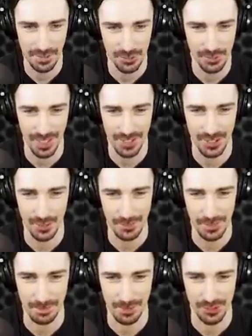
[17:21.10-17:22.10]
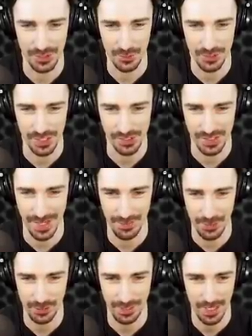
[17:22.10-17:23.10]
New strategy. Go after the person who doesn't have
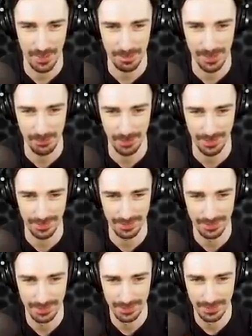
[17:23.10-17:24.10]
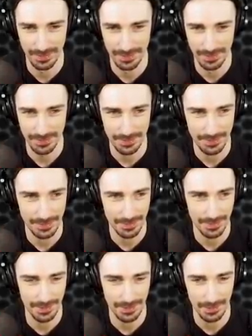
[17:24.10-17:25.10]
the crown. Big brain. Exactly.
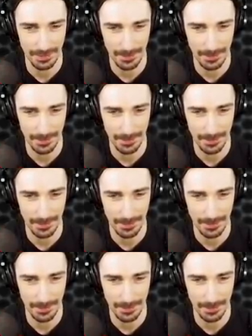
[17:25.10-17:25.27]
Ugh.